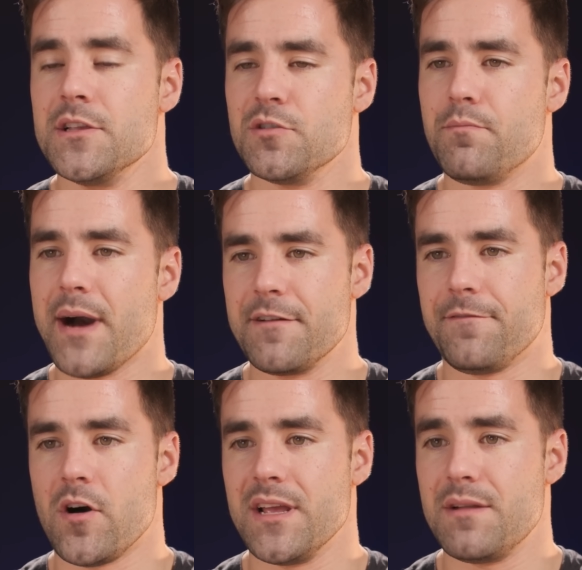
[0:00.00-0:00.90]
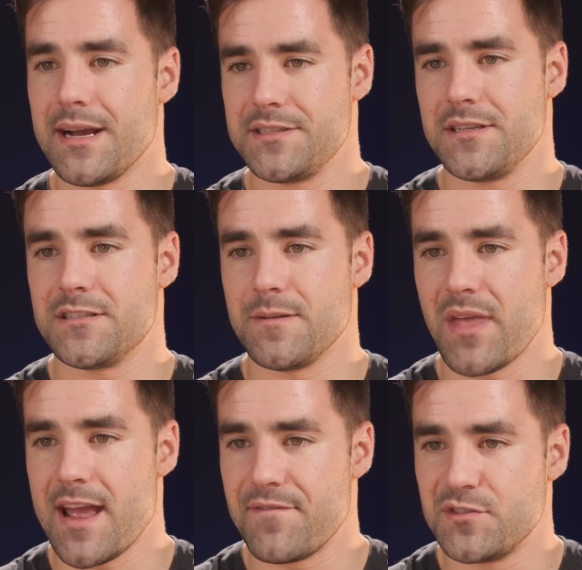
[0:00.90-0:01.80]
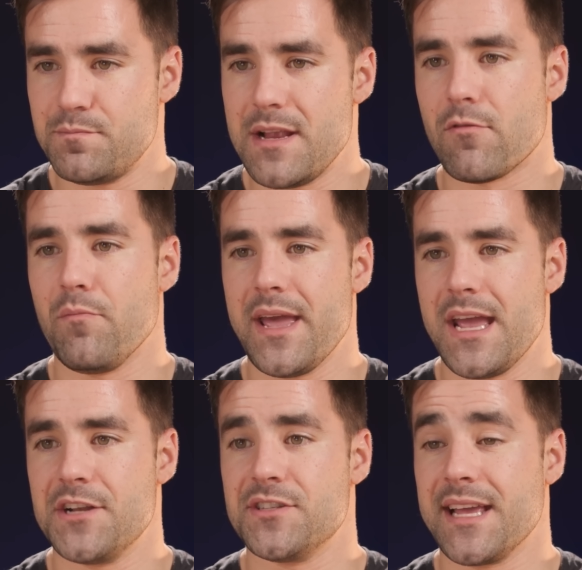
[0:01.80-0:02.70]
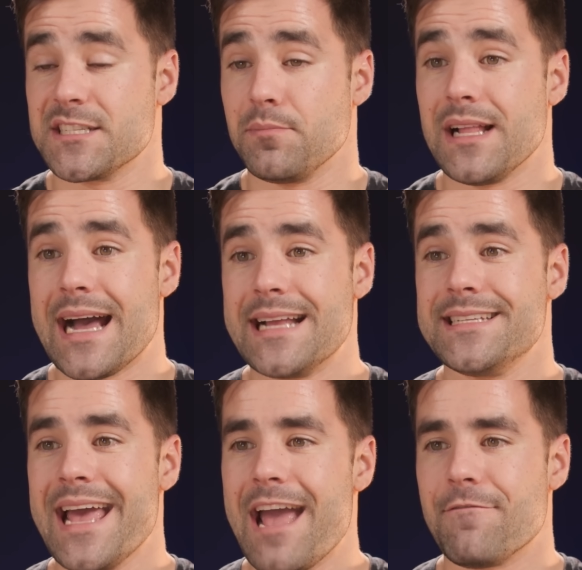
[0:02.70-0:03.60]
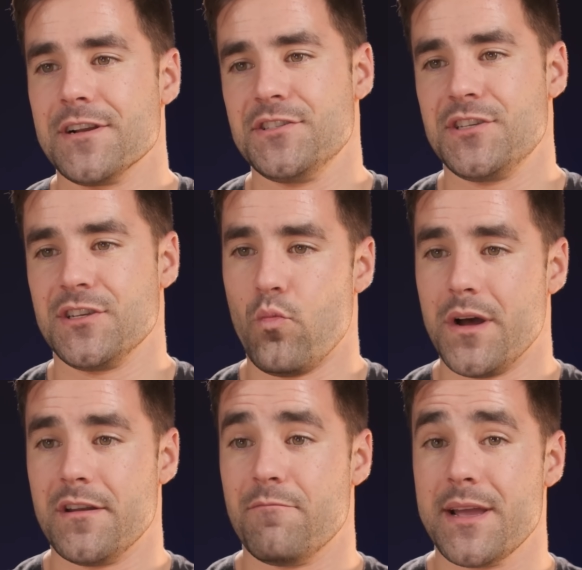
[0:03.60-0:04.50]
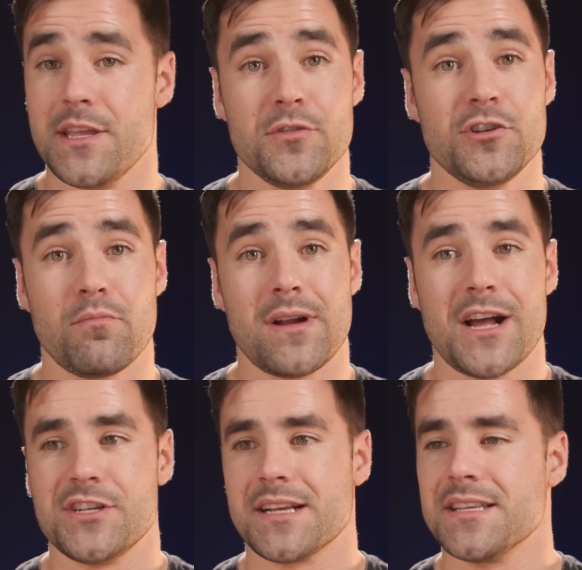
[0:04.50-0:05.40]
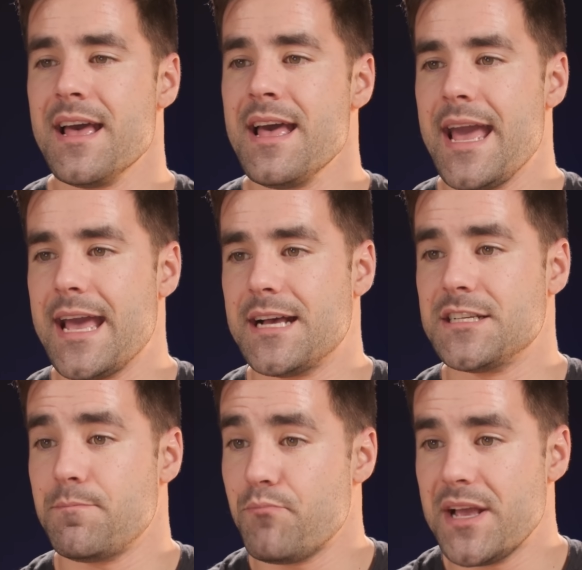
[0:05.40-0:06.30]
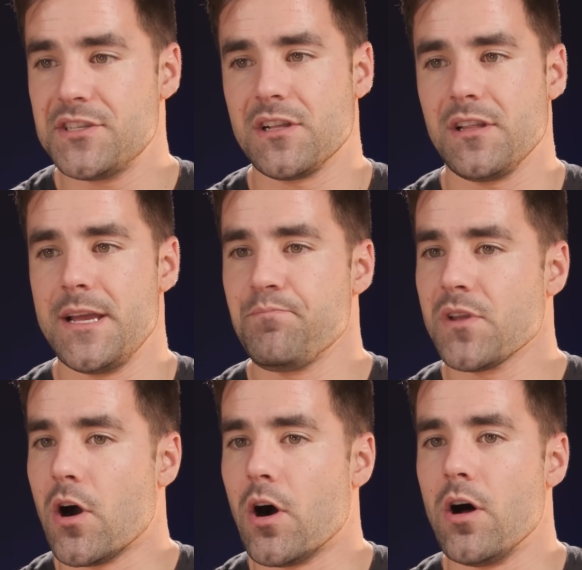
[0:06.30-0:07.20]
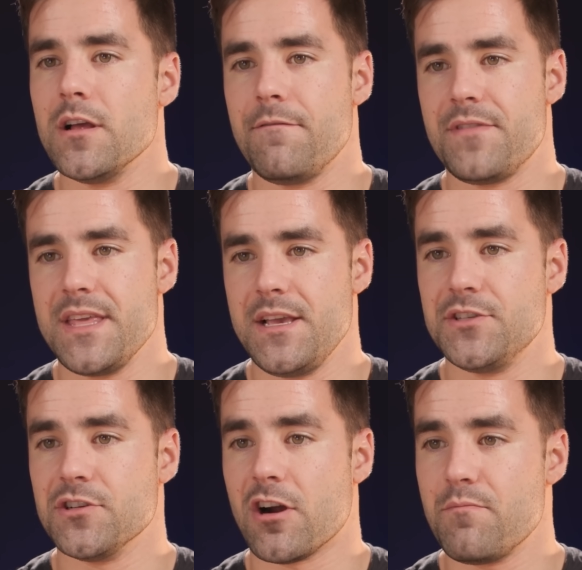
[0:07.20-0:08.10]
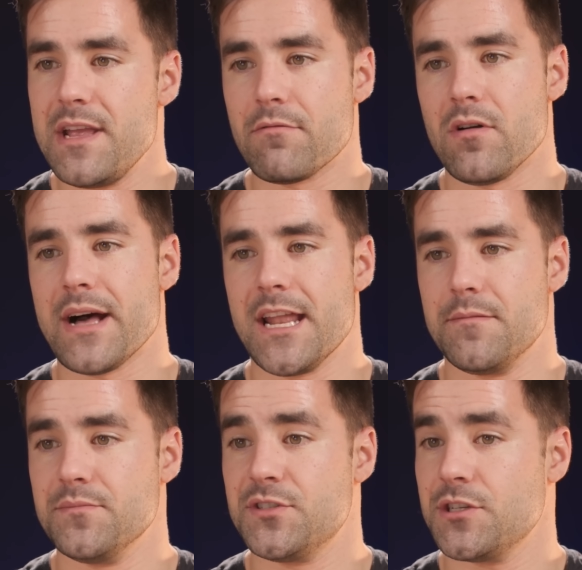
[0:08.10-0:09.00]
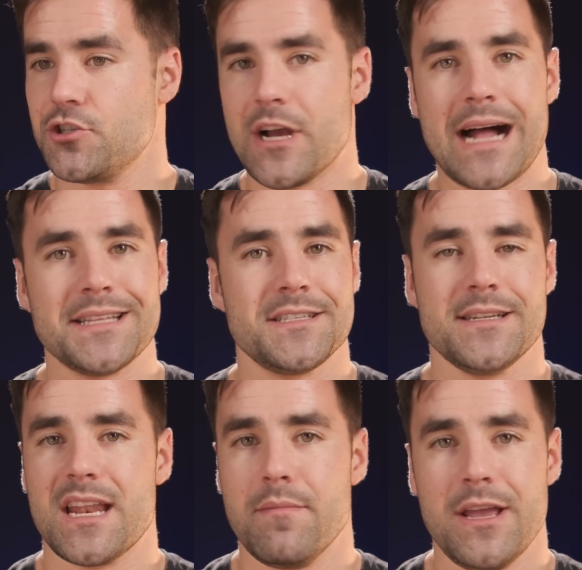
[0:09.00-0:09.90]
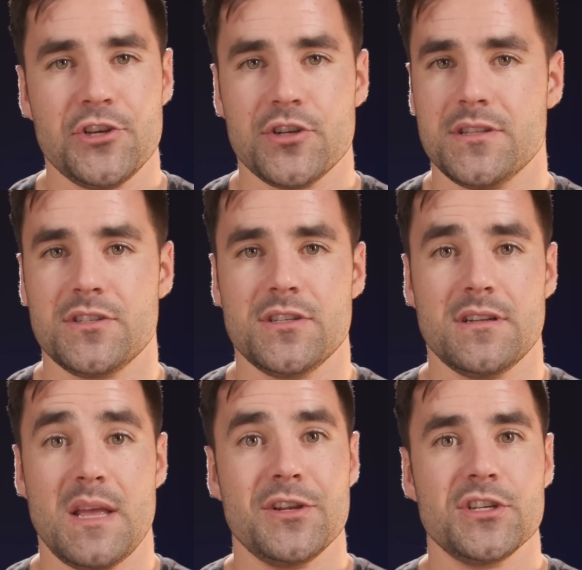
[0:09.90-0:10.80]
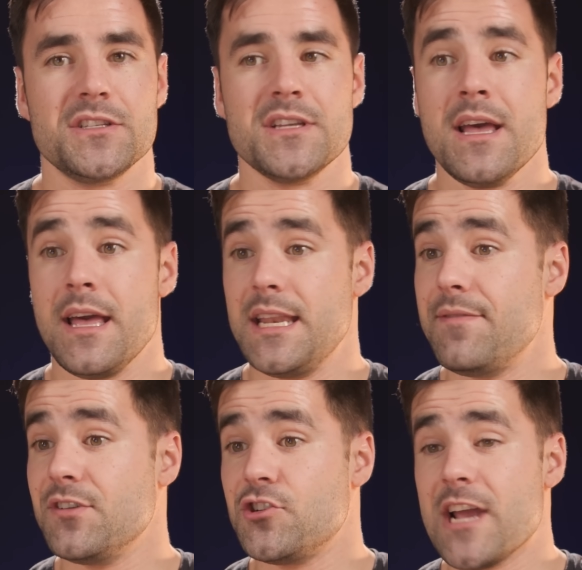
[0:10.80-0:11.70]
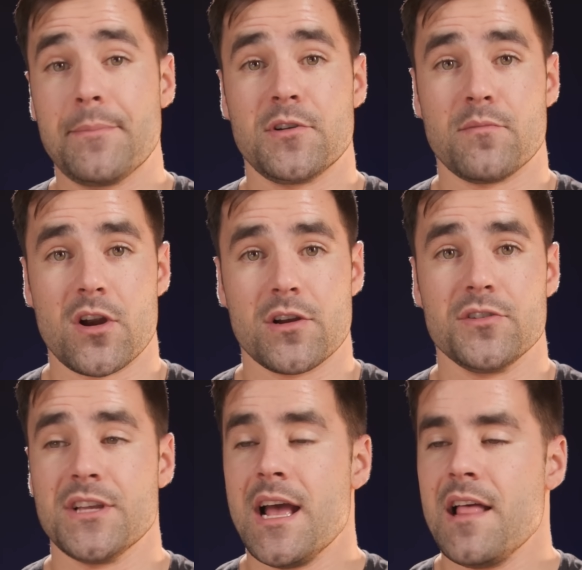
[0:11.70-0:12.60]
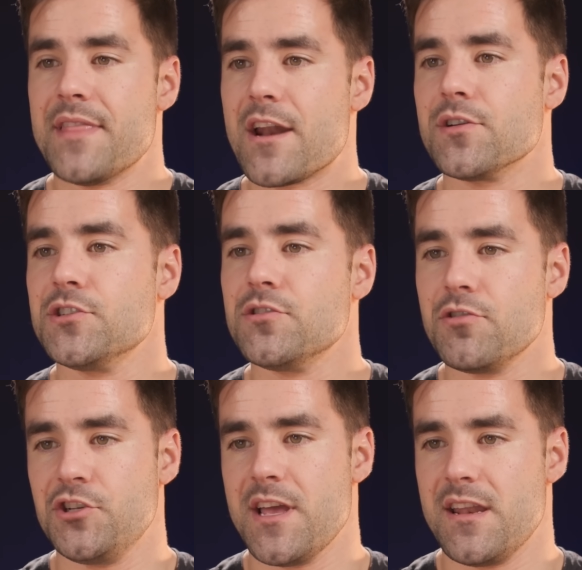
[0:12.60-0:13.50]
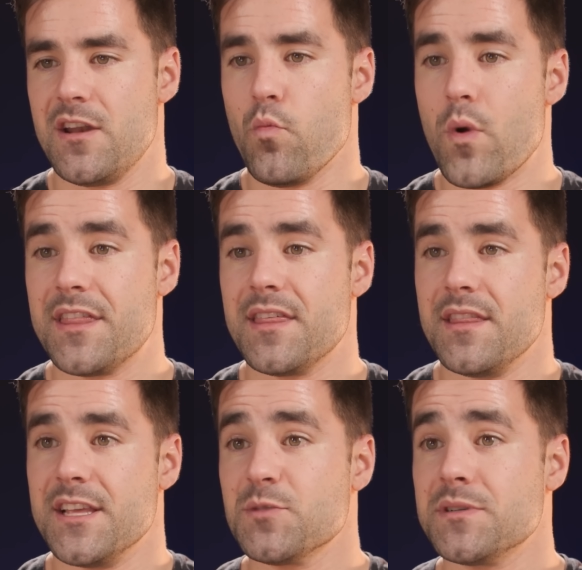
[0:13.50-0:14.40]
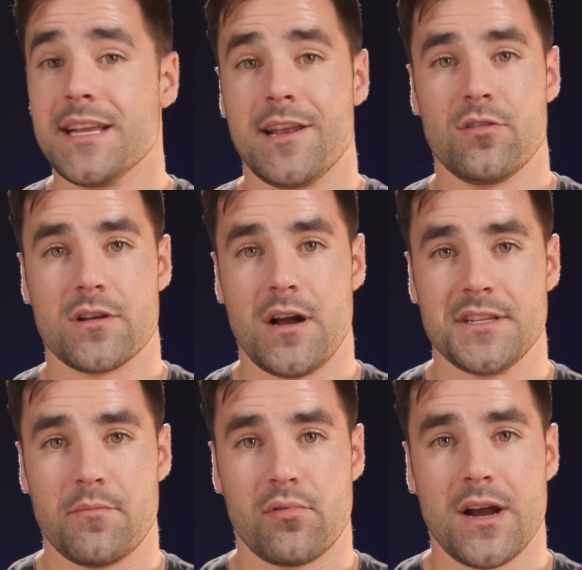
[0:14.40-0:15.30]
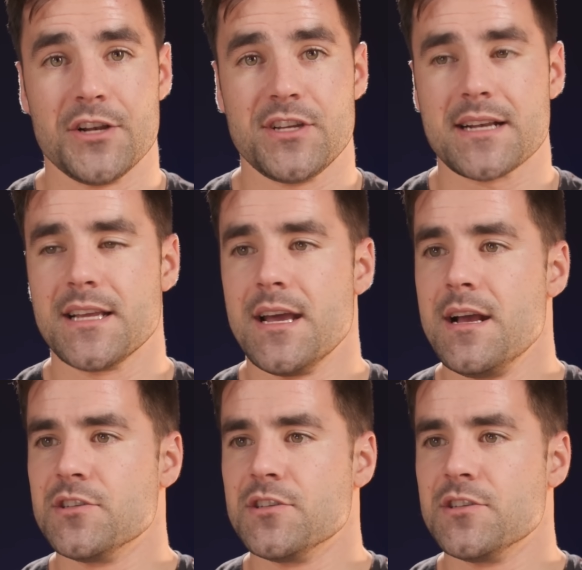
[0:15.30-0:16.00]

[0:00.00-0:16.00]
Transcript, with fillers: So by default in my system, I have this B-roll page that gets applied to every single one of my YouTube projects. And basically all of these are B-roll items, shots and animations and images, and even chapter markers that are associated with this particular content project.